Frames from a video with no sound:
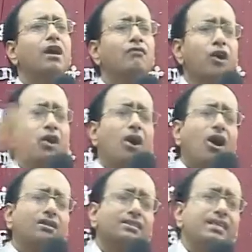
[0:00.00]
For
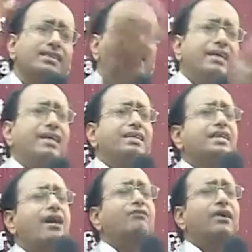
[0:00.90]
long six years
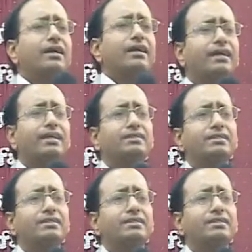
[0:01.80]
I'm working in the